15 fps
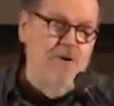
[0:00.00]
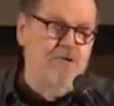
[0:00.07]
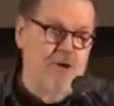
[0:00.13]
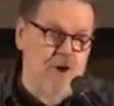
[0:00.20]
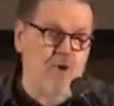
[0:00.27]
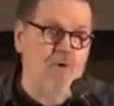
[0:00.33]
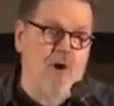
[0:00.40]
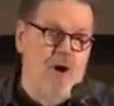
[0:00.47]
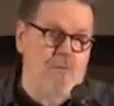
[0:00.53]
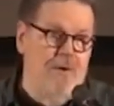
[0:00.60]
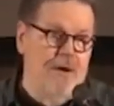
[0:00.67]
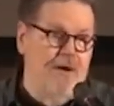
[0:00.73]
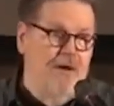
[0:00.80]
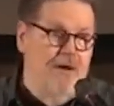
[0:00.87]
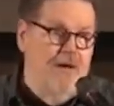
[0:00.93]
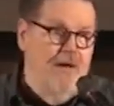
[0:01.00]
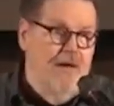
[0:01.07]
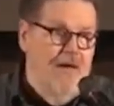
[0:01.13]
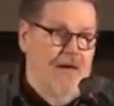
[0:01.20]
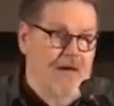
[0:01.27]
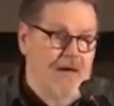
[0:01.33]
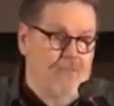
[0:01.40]
the question who are we?
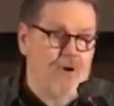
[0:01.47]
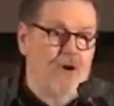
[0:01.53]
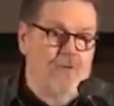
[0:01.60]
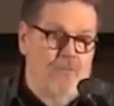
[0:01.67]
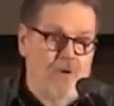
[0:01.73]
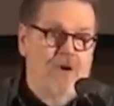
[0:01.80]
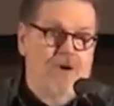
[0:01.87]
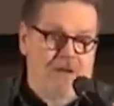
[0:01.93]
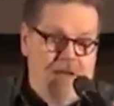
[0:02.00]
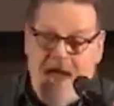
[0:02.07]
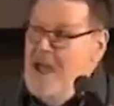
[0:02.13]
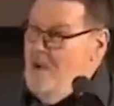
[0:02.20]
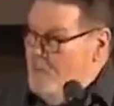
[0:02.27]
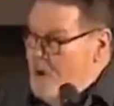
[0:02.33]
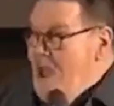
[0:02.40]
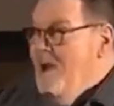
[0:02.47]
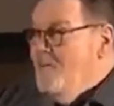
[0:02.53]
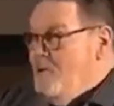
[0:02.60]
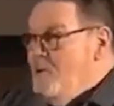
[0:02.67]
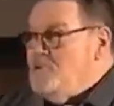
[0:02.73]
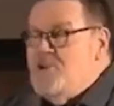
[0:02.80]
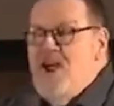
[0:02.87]
We're, we're,
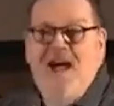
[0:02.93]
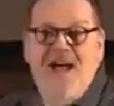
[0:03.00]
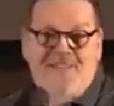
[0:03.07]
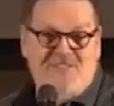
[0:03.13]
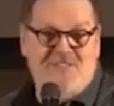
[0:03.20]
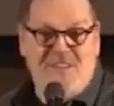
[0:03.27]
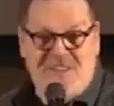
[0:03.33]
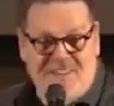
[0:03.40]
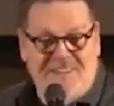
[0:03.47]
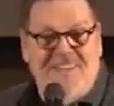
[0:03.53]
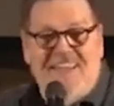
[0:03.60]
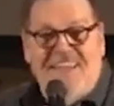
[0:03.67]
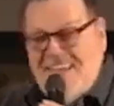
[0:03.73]
well, we're giants.